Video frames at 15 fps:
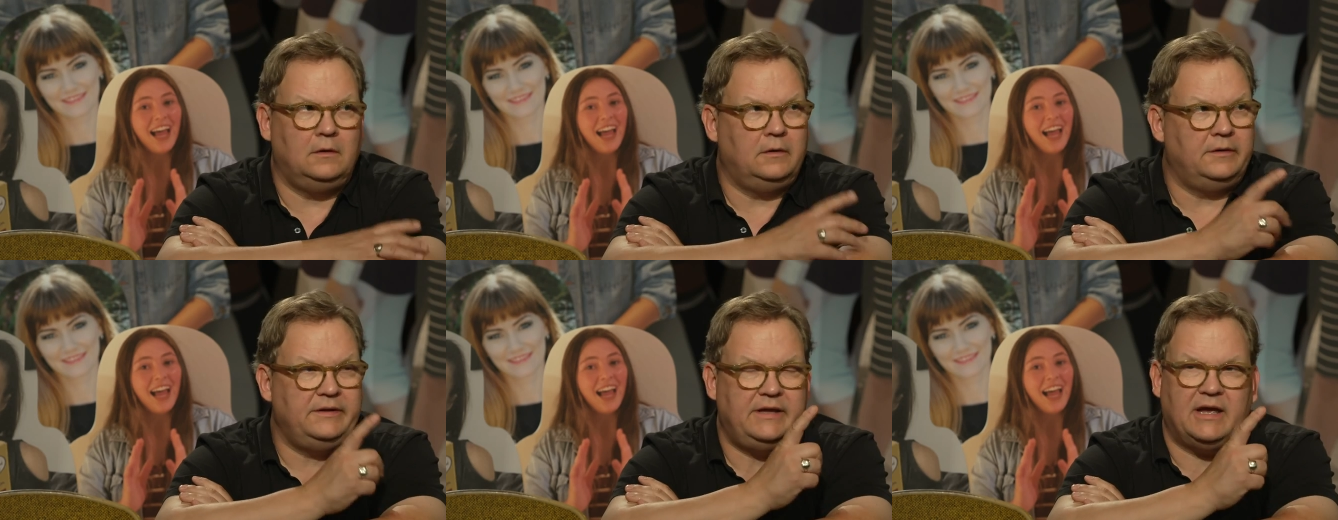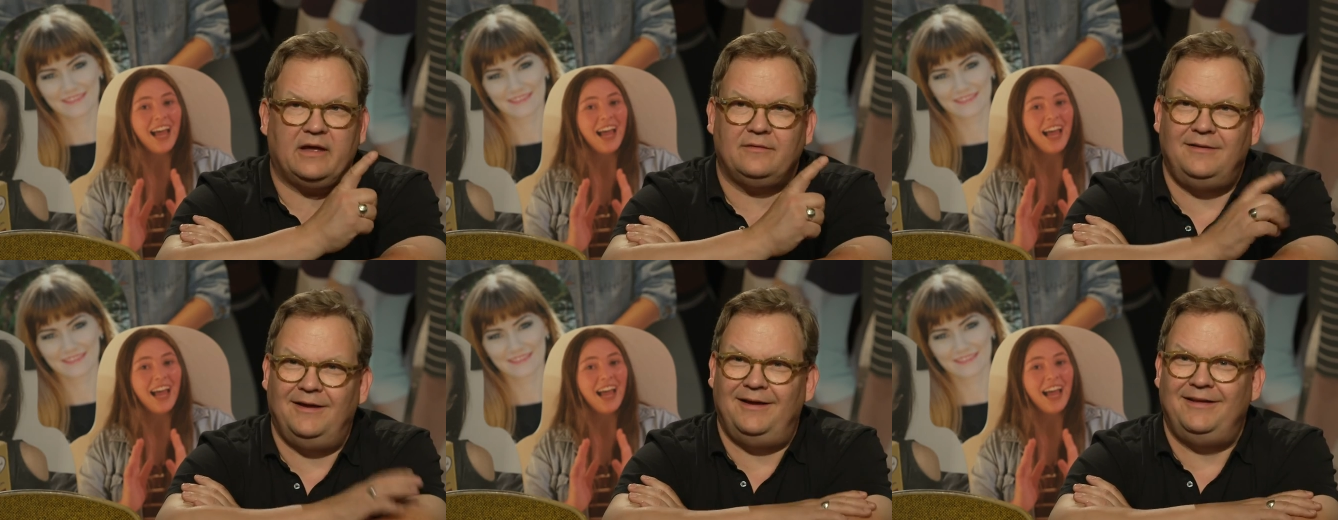Speaker 1: Getting
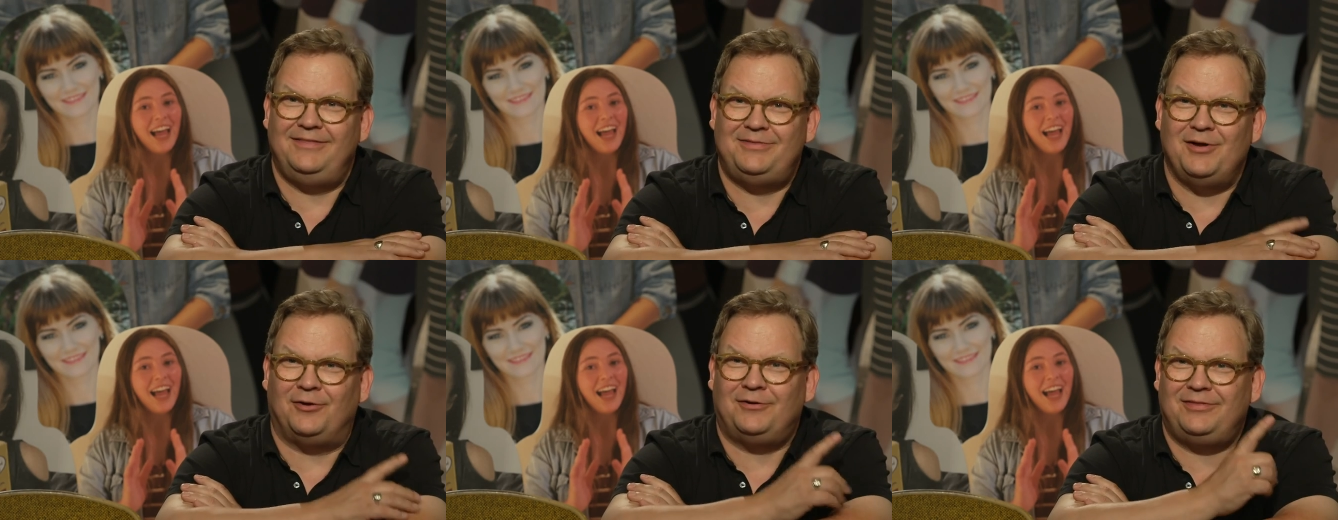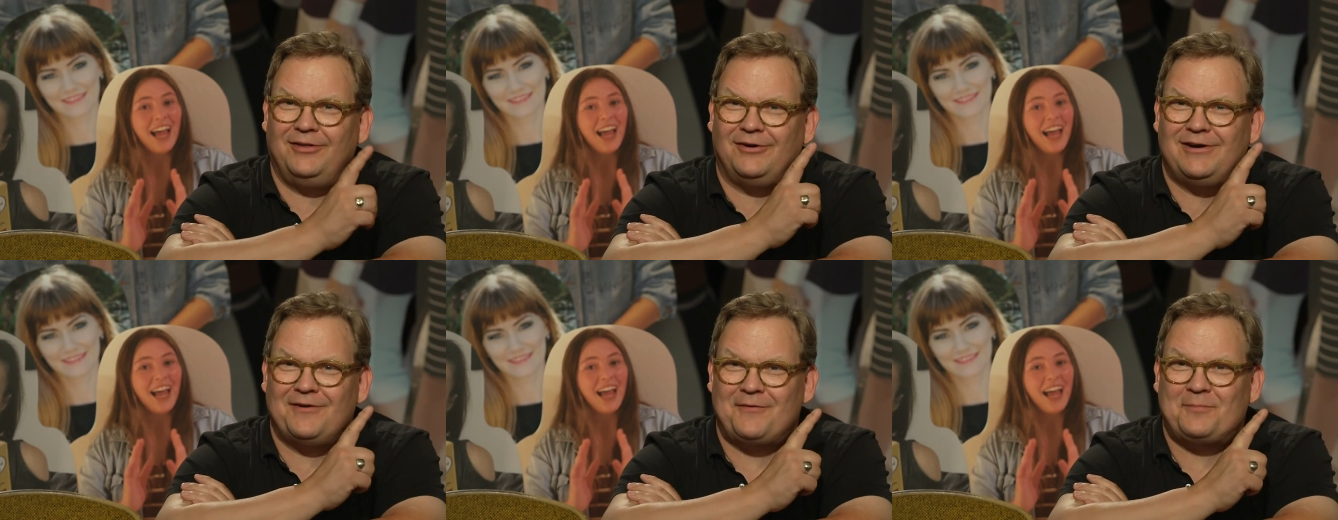yeah, some... they'll,
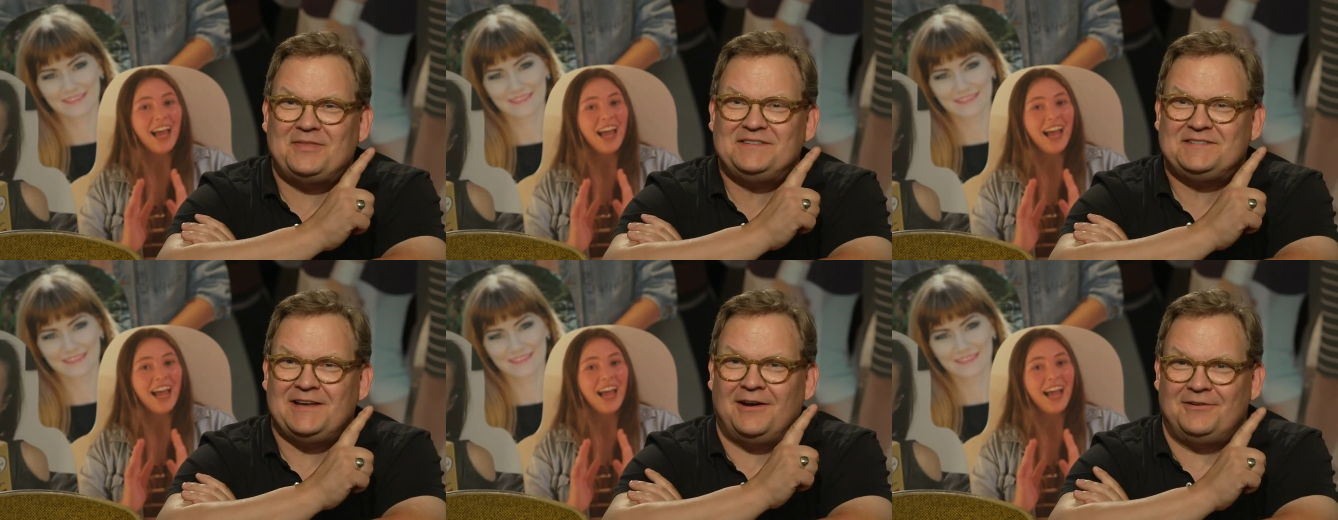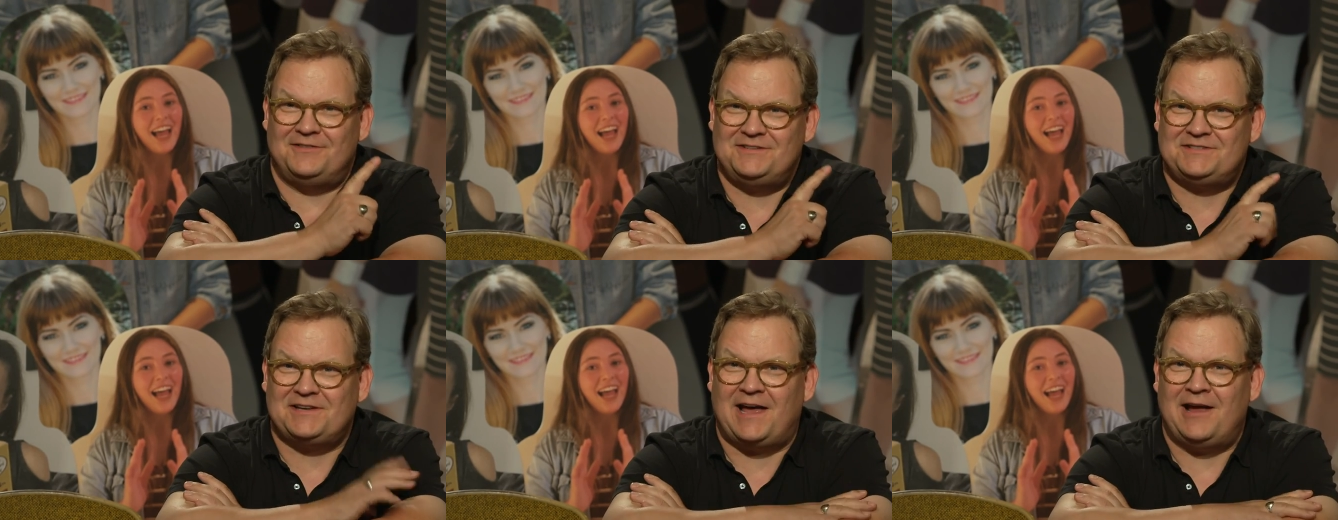they'll cover up the sound
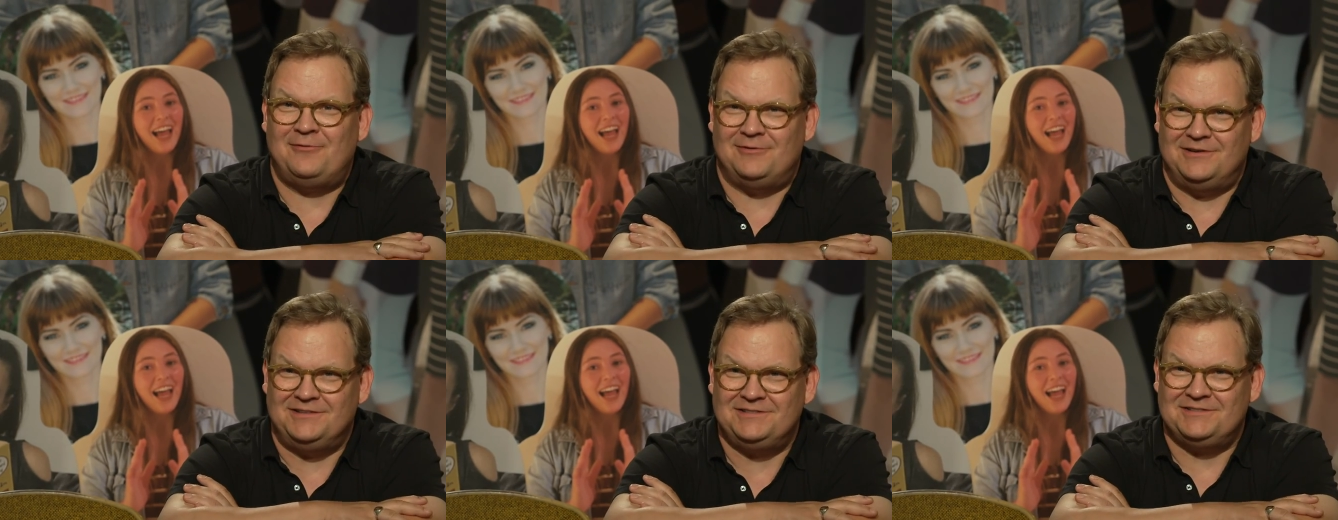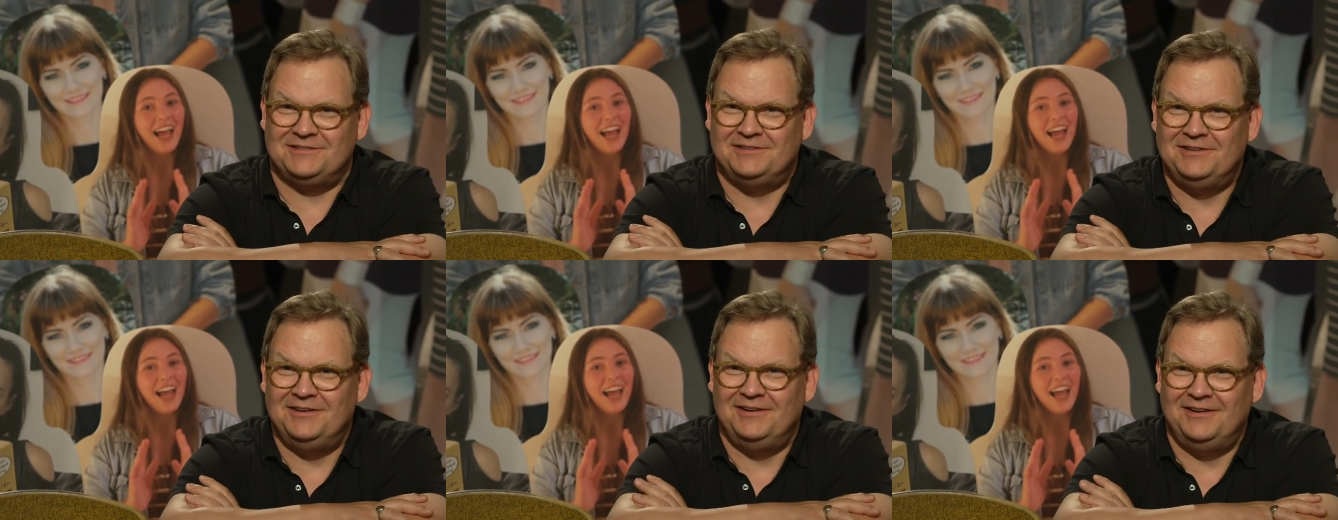of the
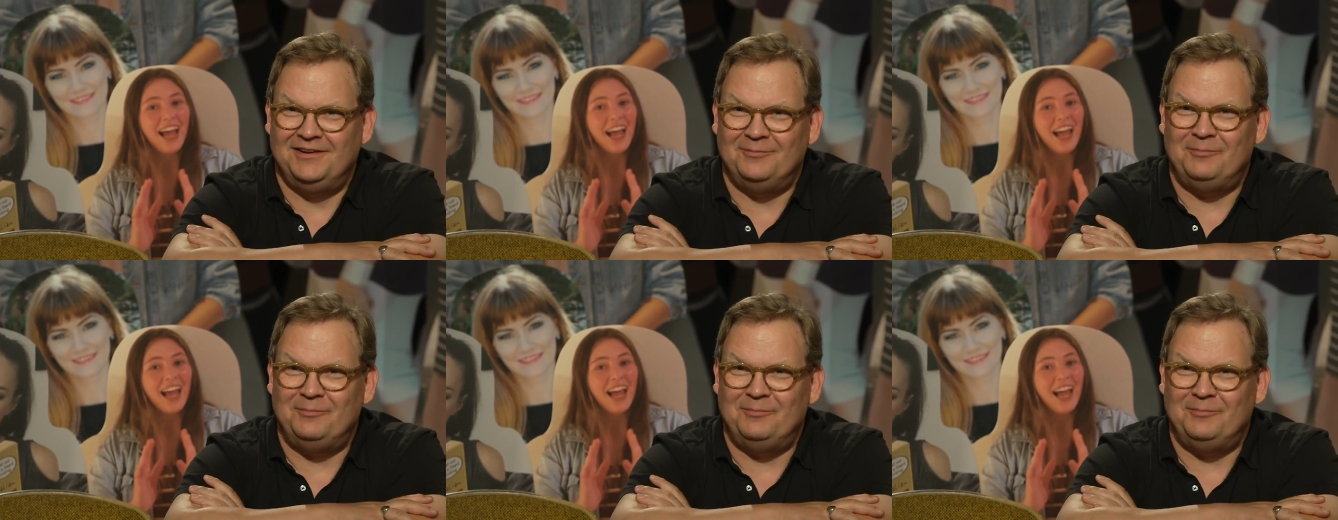sirens. Yeah, I